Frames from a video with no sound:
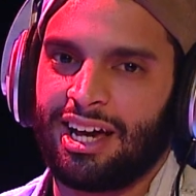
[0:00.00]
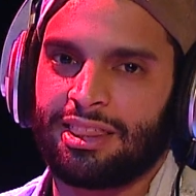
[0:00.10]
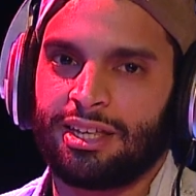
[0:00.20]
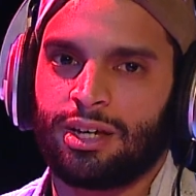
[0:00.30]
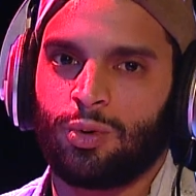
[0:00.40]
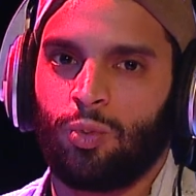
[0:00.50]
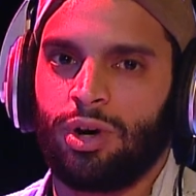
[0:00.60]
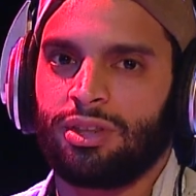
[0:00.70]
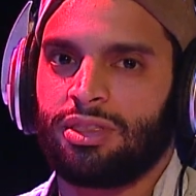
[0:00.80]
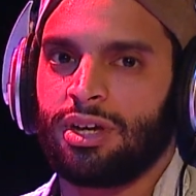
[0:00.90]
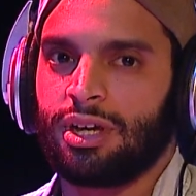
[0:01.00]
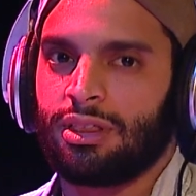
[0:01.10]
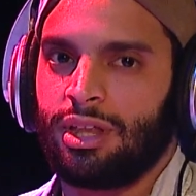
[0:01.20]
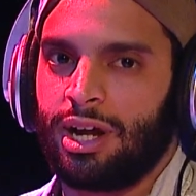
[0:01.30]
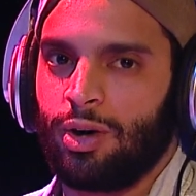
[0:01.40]
I think one thing
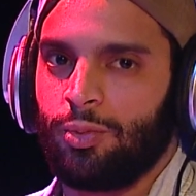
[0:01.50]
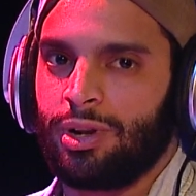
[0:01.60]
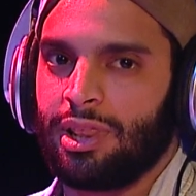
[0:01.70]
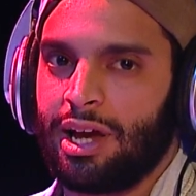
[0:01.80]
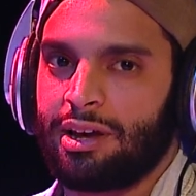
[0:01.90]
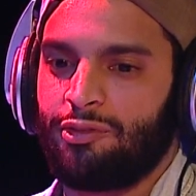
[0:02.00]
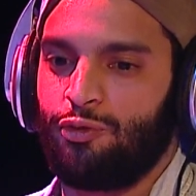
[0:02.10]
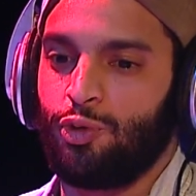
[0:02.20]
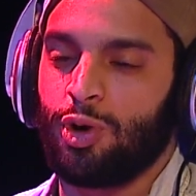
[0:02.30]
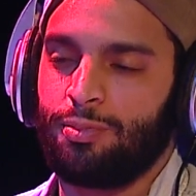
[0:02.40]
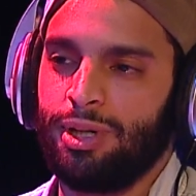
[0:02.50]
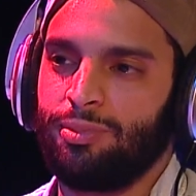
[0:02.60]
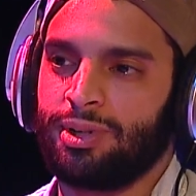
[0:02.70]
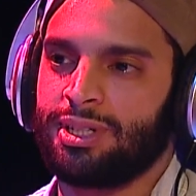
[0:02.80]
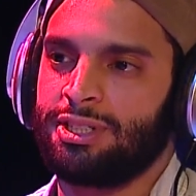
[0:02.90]
that I would like for people to